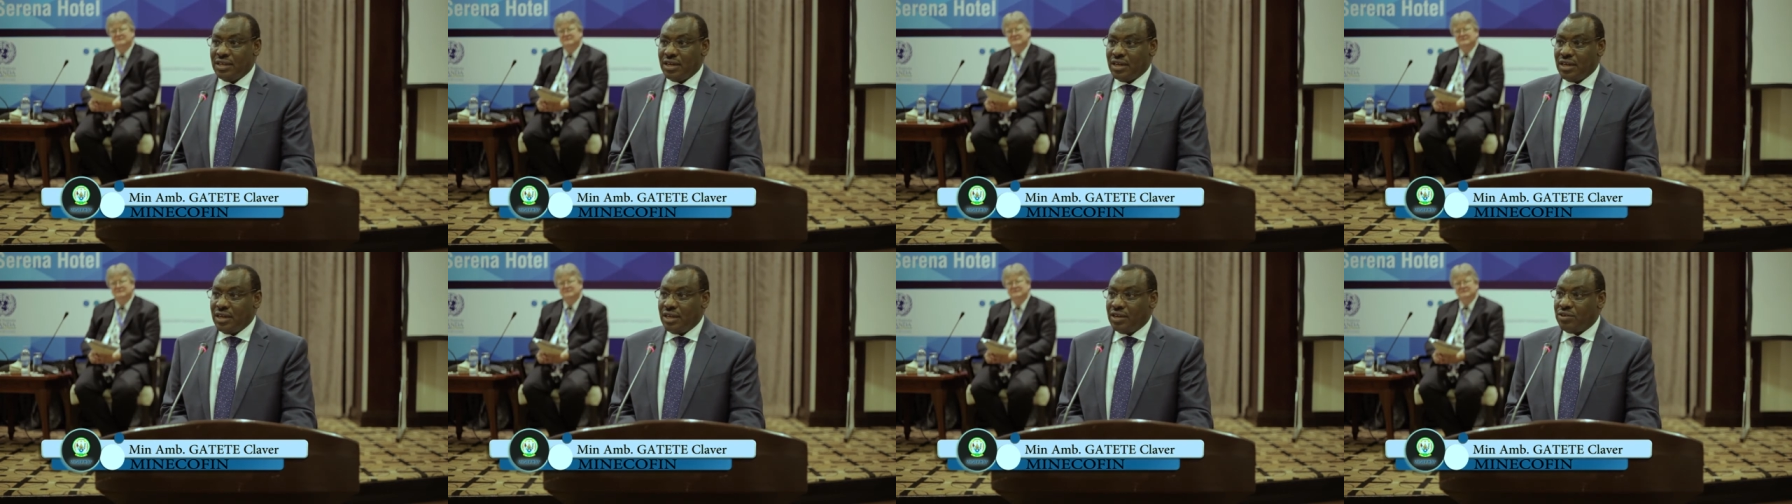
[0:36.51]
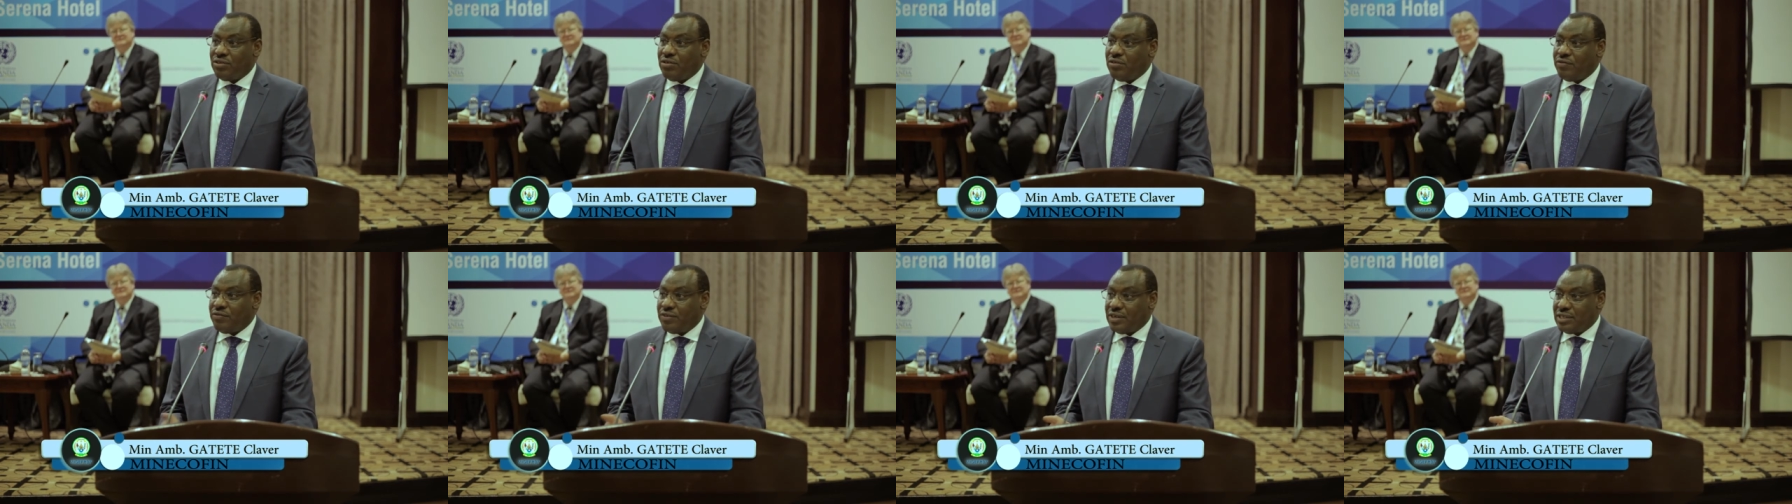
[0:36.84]
uh, a
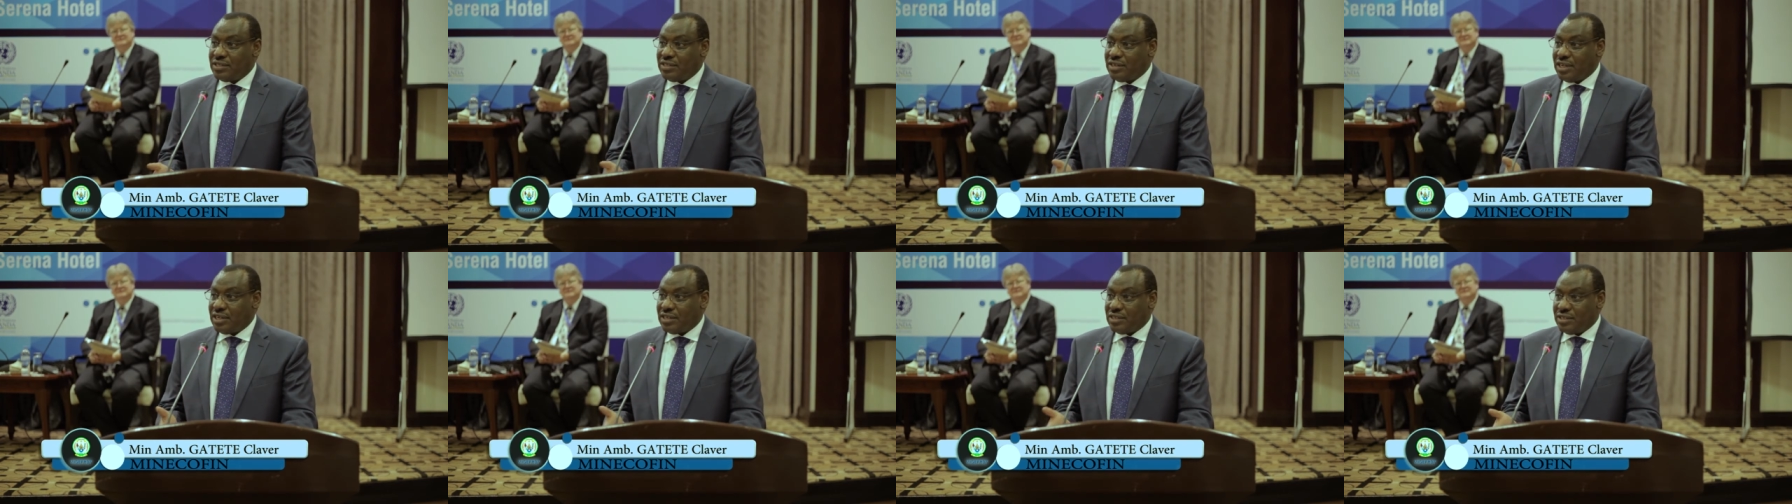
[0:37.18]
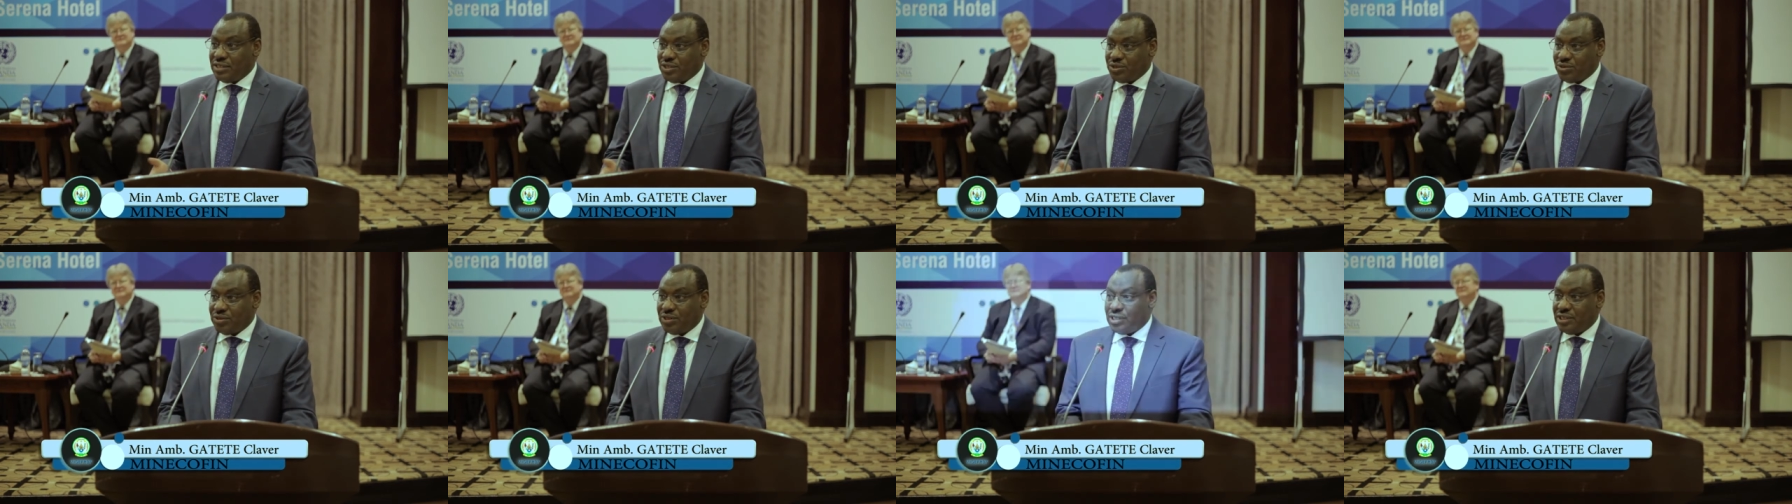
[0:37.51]
conference like
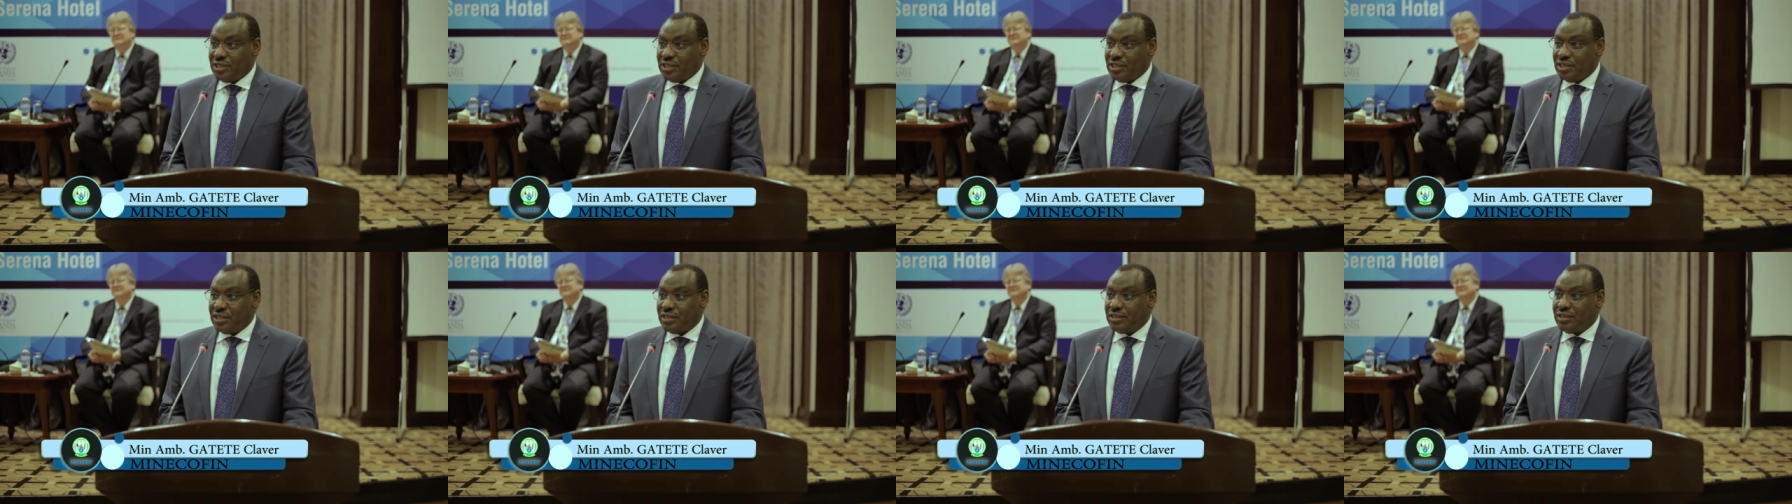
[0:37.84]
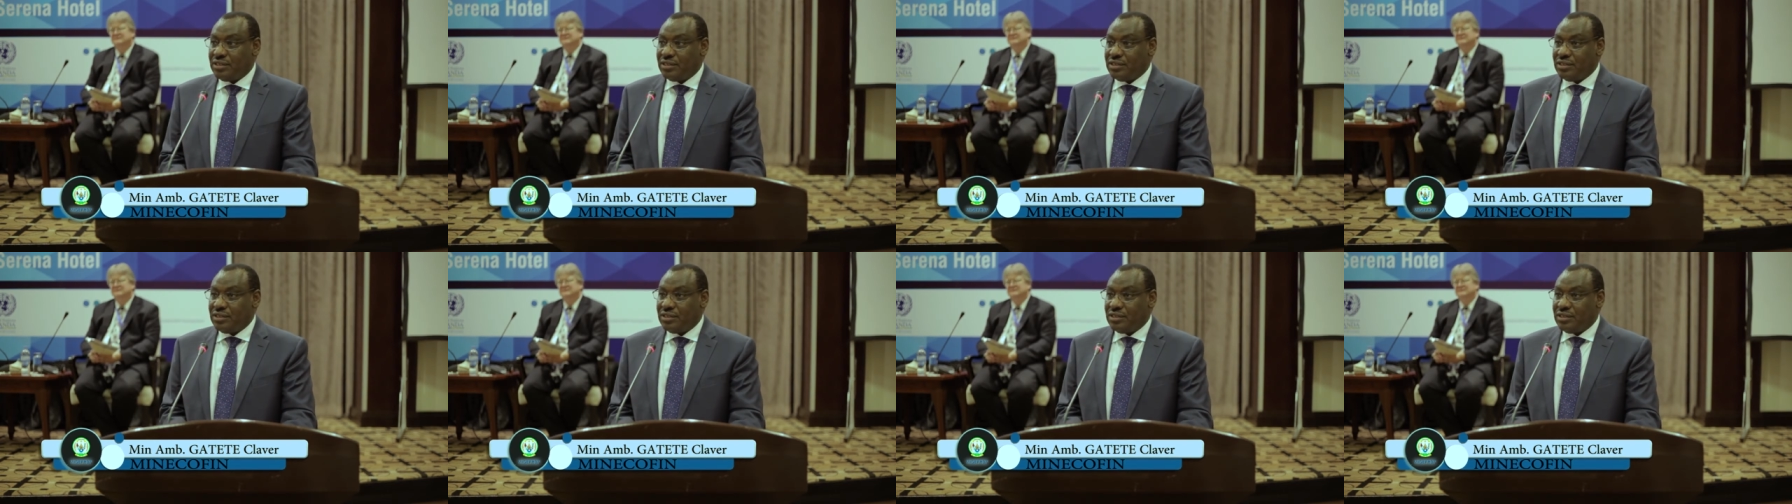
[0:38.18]
this one here,